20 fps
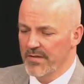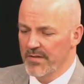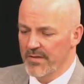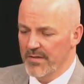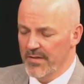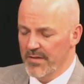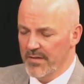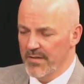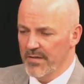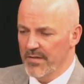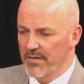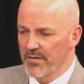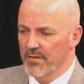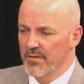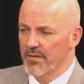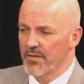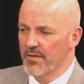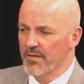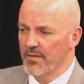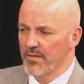the,
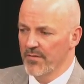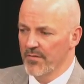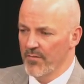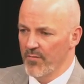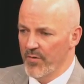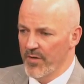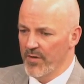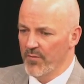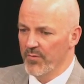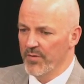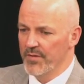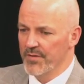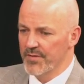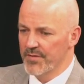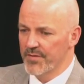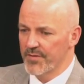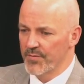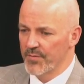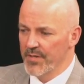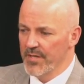look, when it was
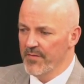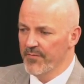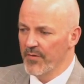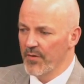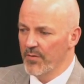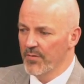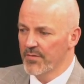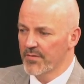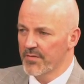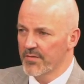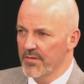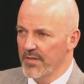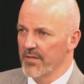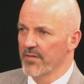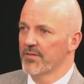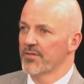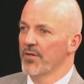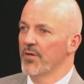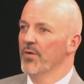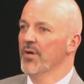three votes, like,
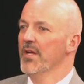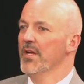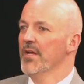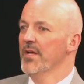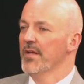so